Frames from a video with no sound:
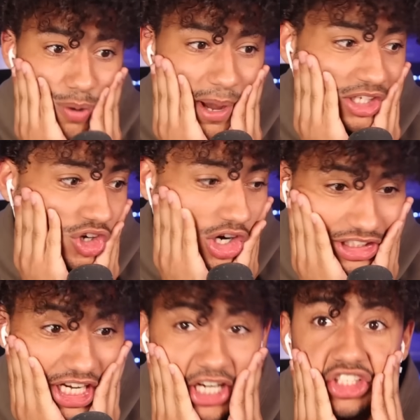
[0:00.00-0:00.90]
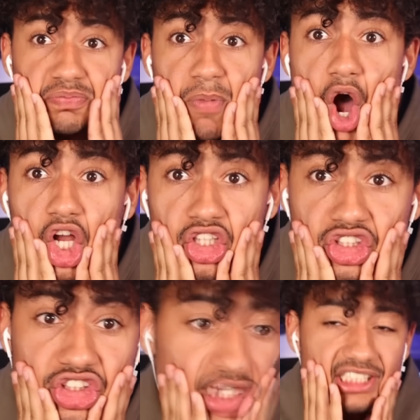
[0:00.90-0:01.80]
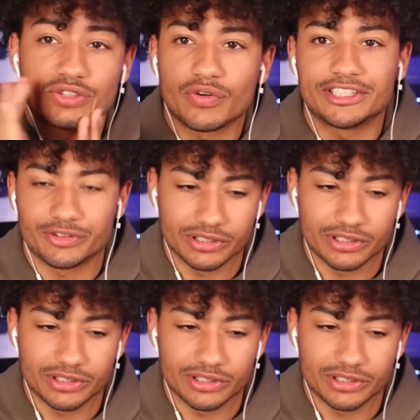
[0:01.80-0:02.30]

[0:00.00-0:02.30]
Oh my gosh, he ate a sponge. It's a Rice